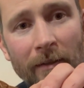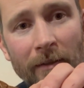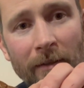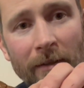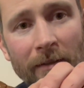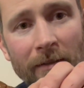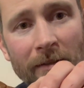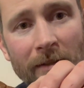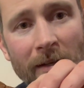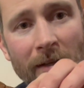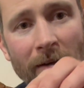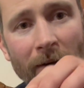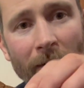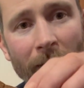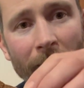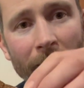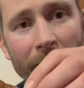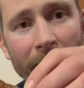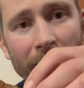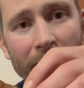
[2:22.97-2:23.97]
you see
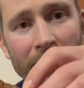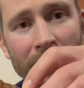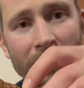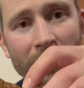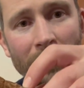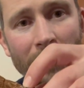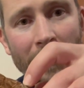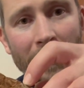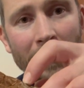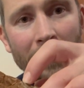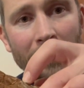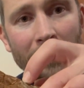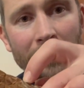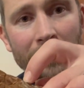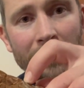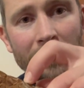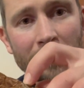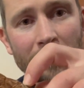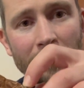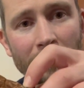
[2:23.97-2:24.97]
all those trails.